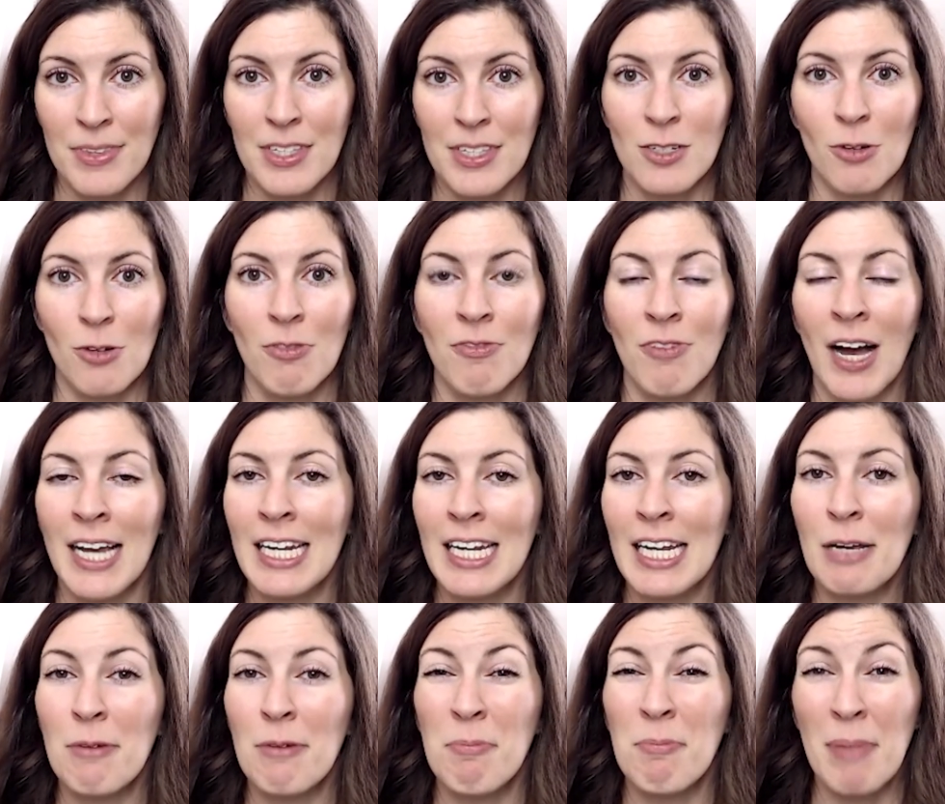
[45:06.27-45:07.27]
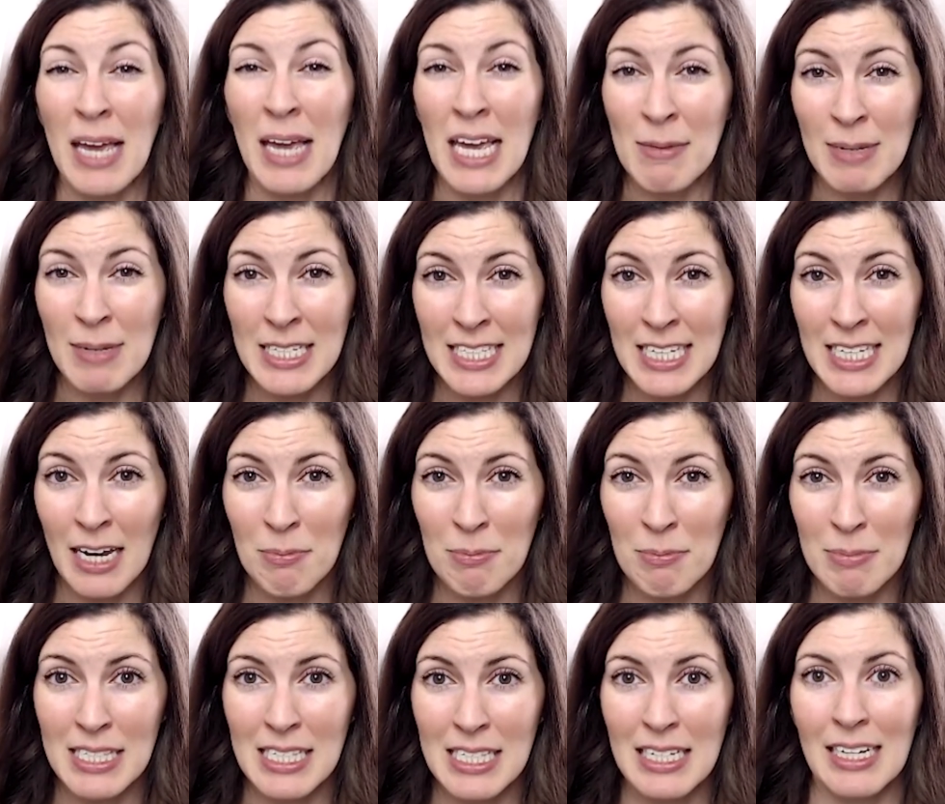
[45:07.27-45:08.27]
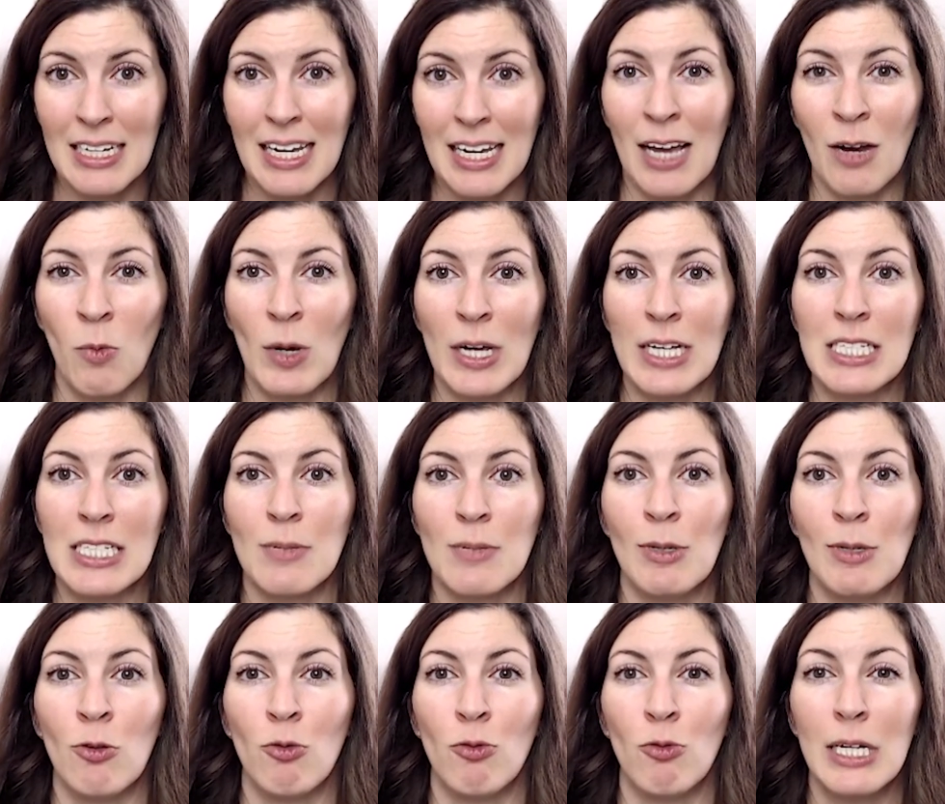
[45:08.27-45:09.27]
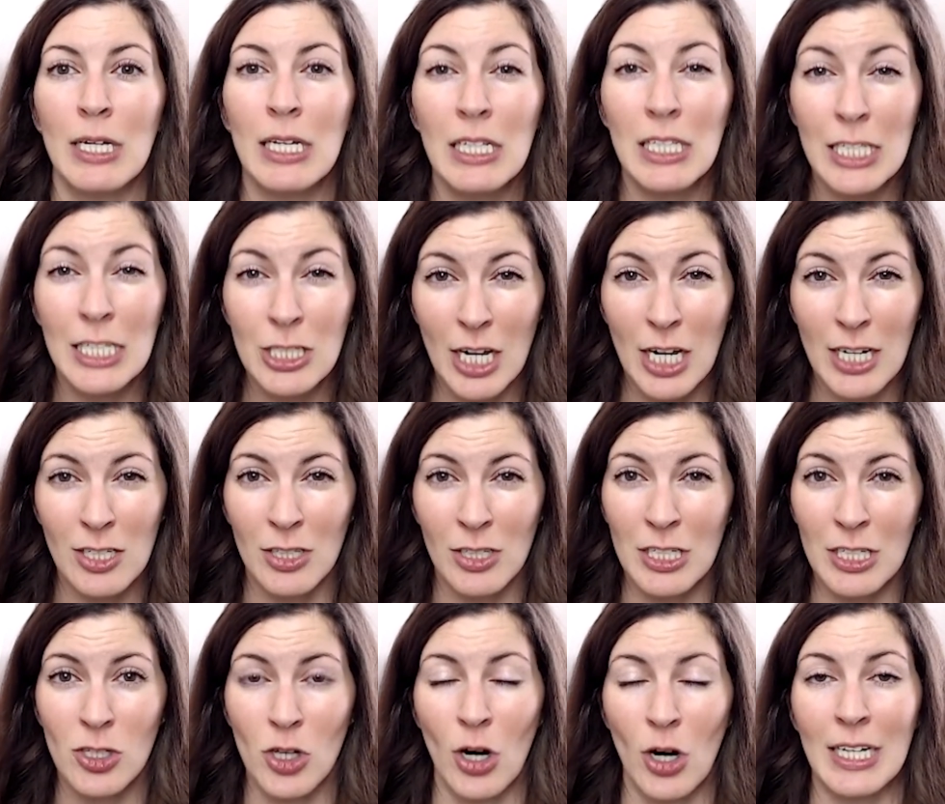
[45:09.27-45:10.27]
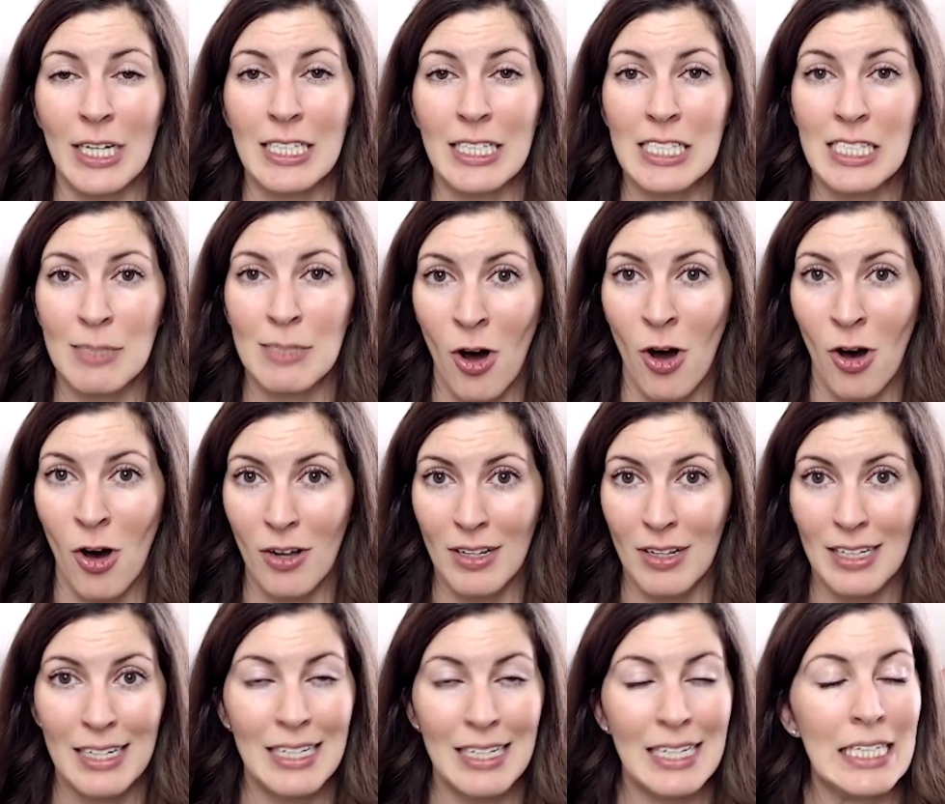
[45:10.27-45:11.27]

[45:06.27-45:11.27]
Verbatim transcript: So finding baby steps and ways to be really gentle and starting small